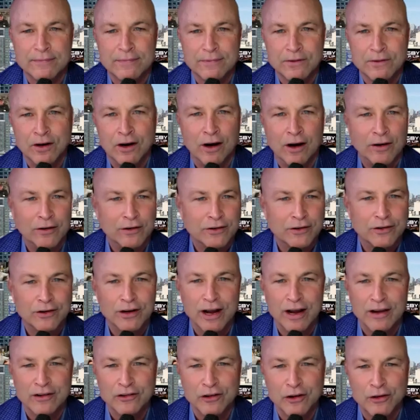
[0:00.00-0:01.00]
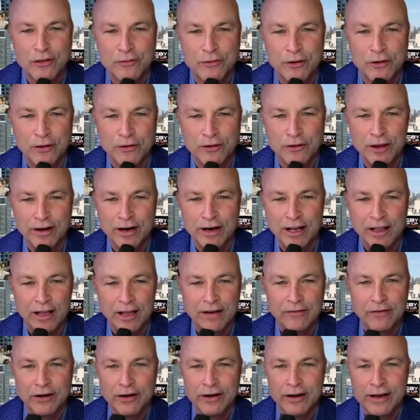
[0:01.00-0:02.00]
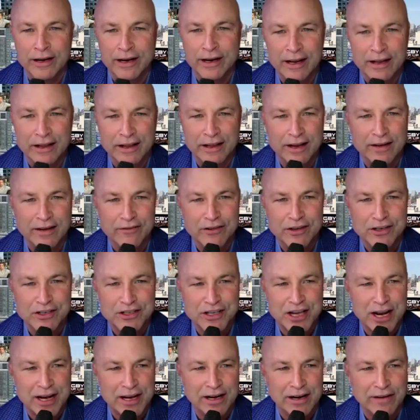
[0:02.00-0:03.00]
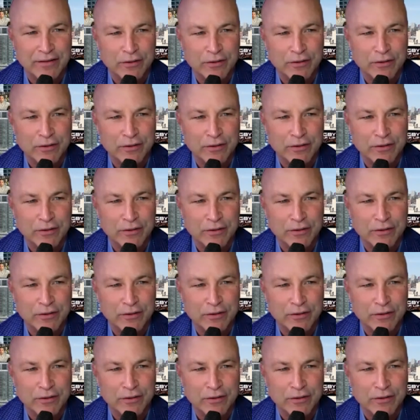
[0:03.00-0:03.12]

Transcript: Oh, you guys look thrilled, and I love it, every second of it.